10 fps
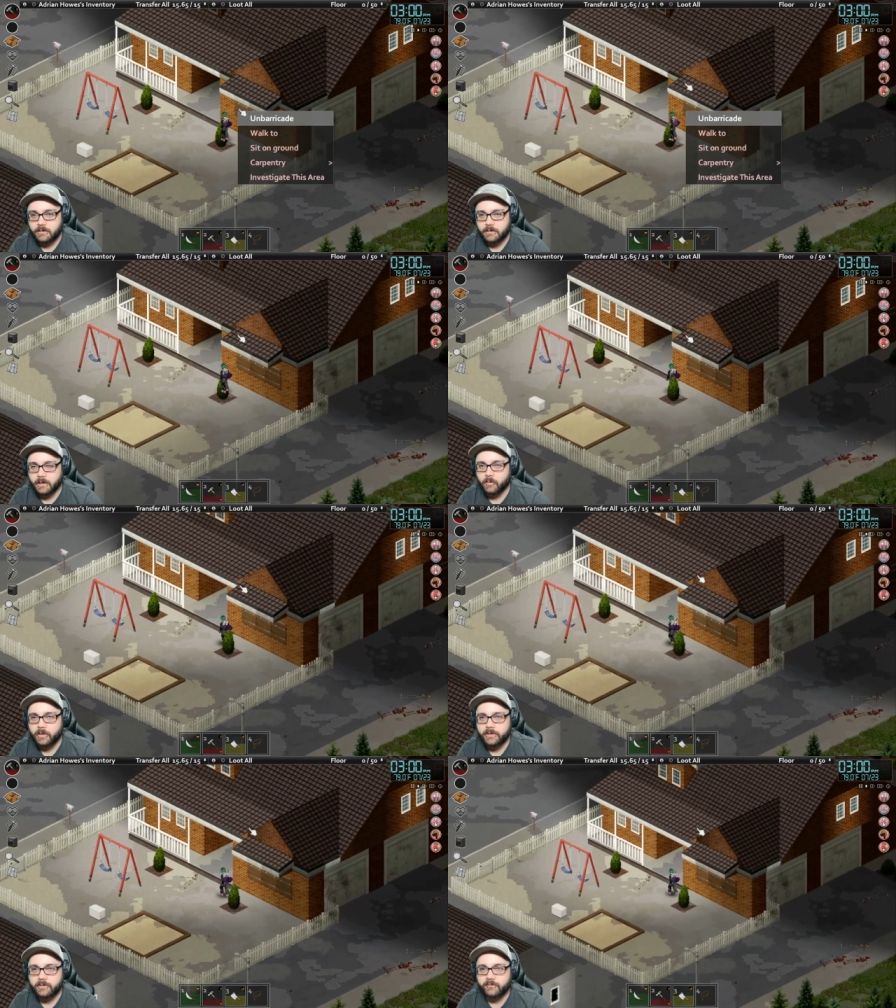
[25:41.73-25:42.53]
I
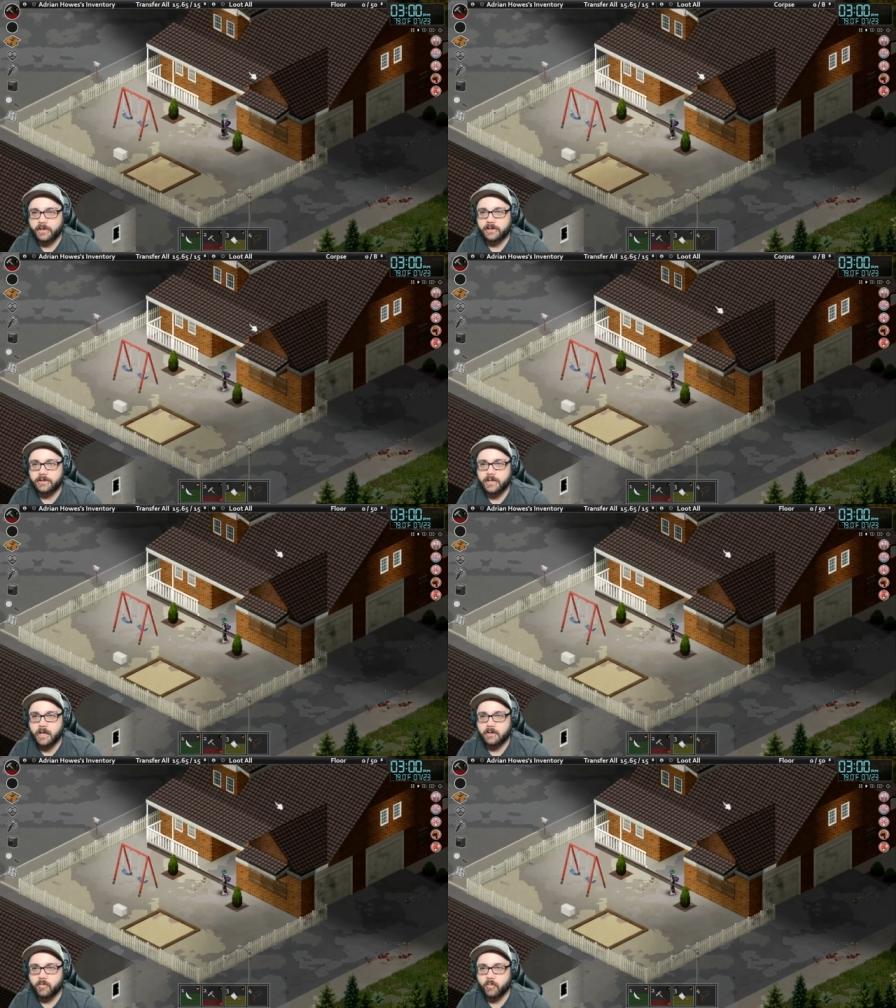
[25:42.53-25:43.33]
wonder if I could
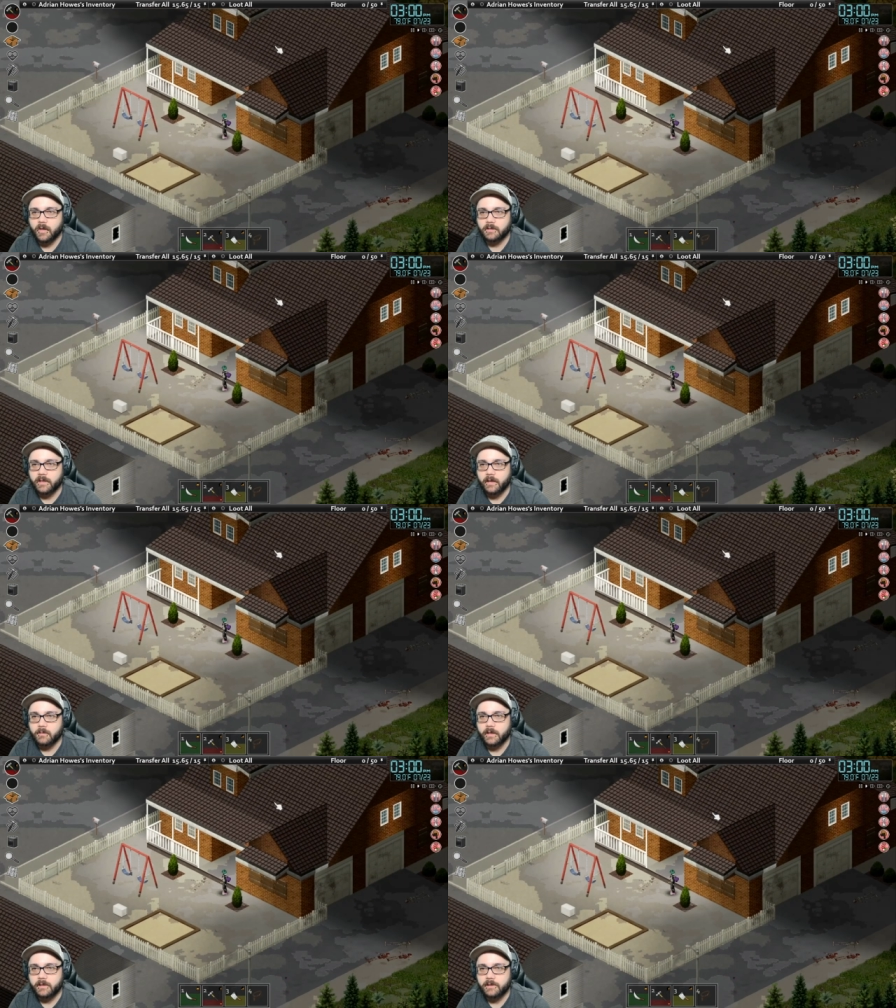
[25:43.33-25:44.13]
knock a wall out
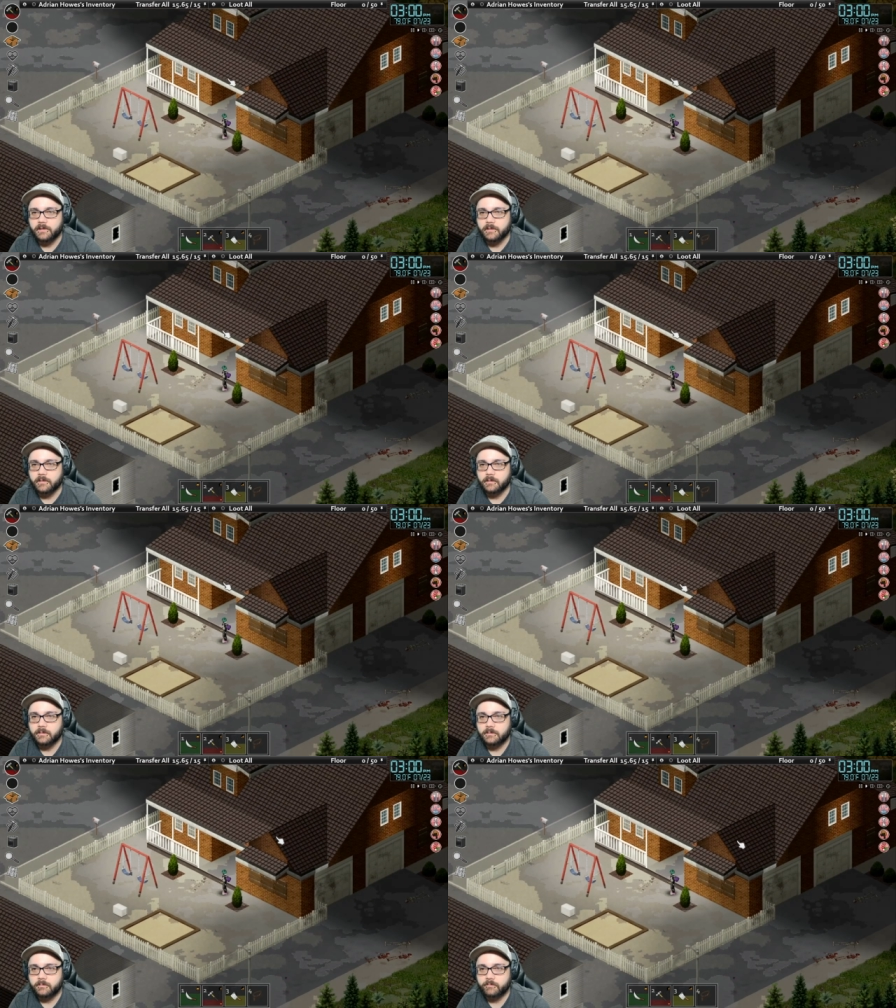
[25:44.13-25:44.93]
right here and
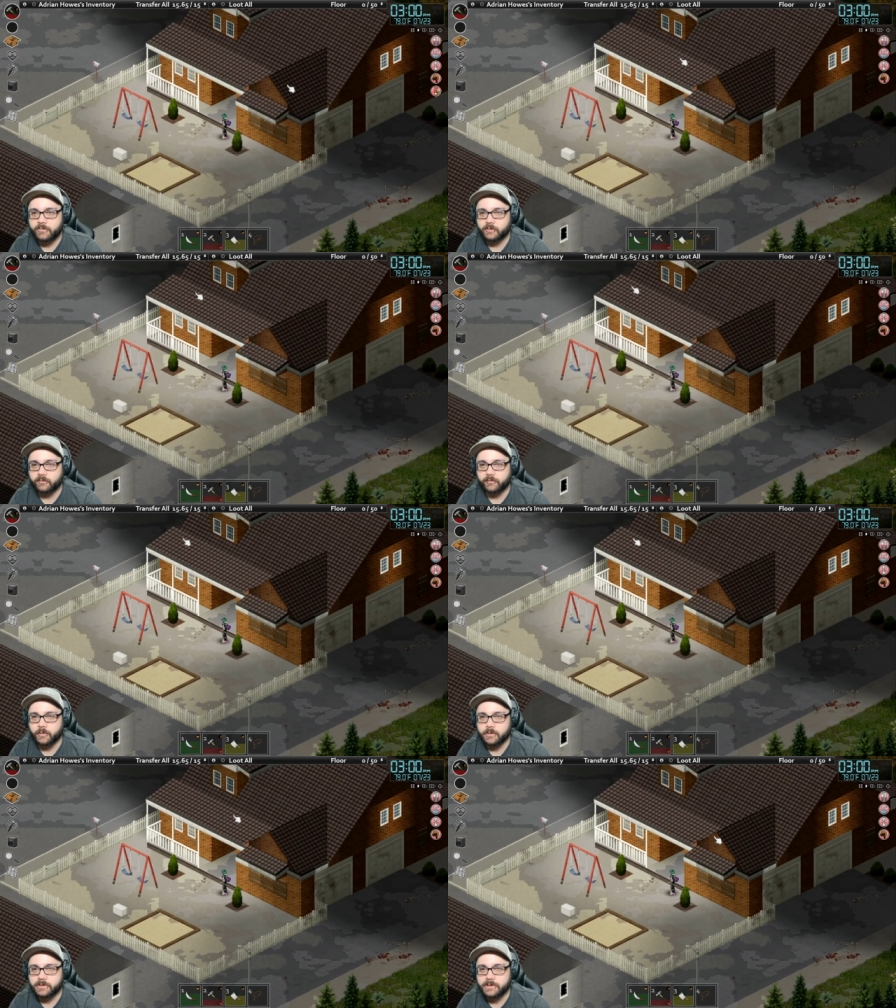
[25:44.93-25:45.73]
build
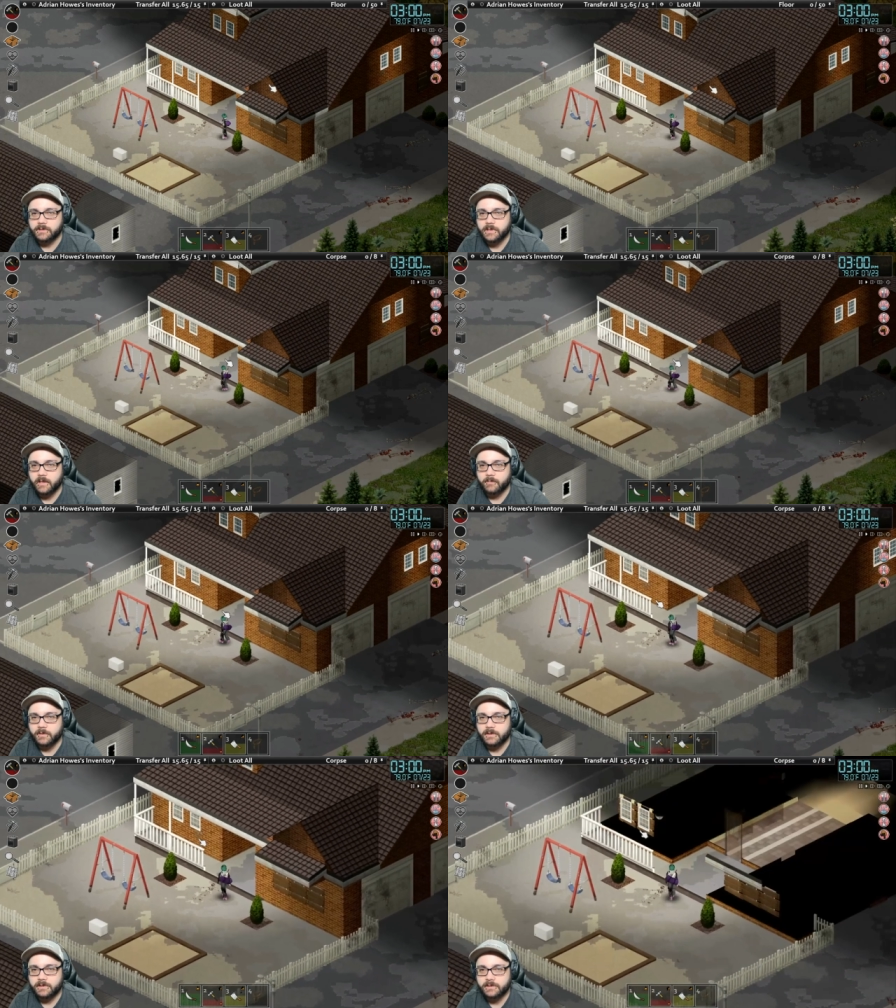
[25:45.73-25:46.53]
floors on top of the...